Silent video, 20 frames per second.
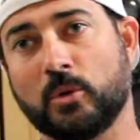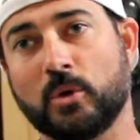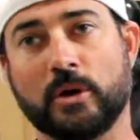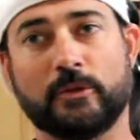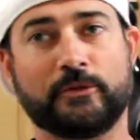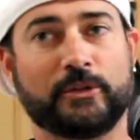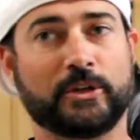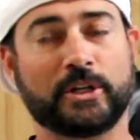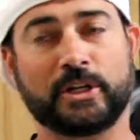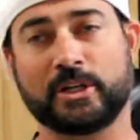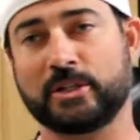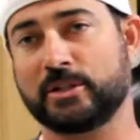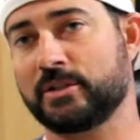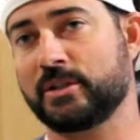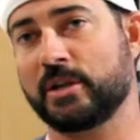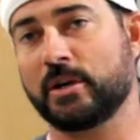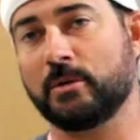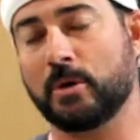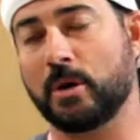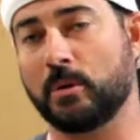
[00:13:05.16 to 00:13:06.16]
or if they're going to
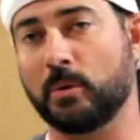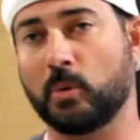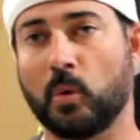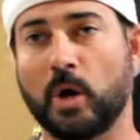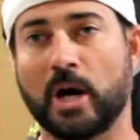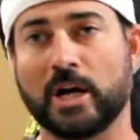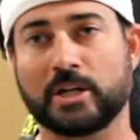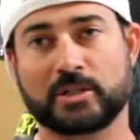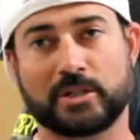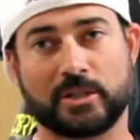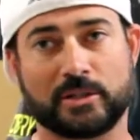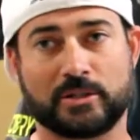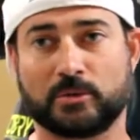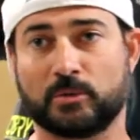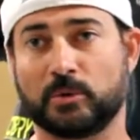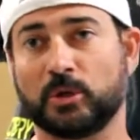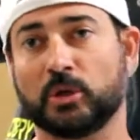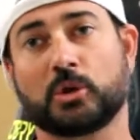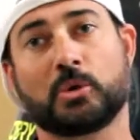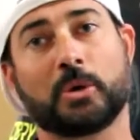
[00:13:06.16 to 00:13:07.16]
just come on and wash it, it's
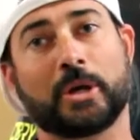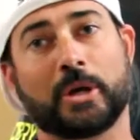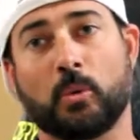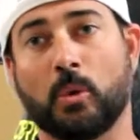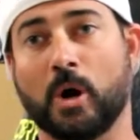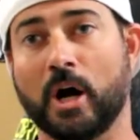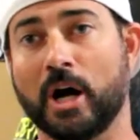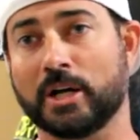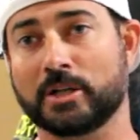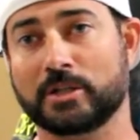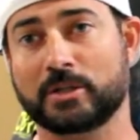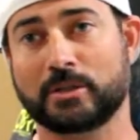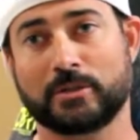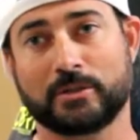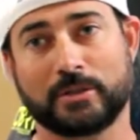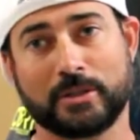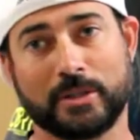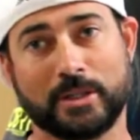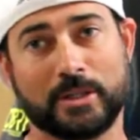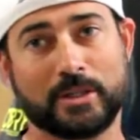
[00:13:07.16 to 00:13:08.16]
a real quick wash.
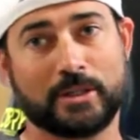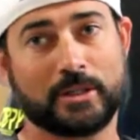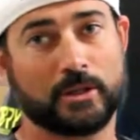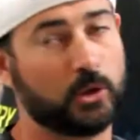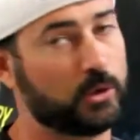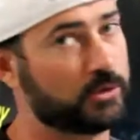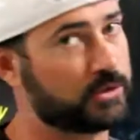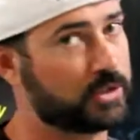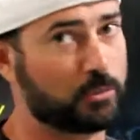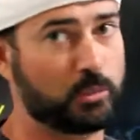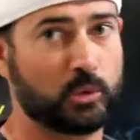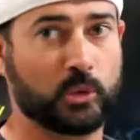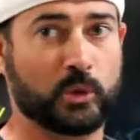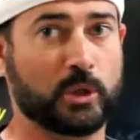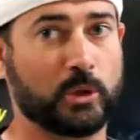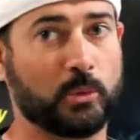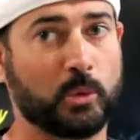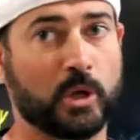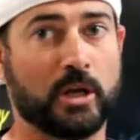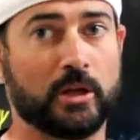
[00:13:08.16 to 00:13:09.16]
It holds up
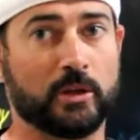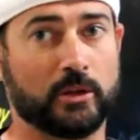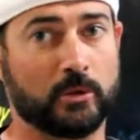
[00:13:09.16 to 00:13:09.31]
really well.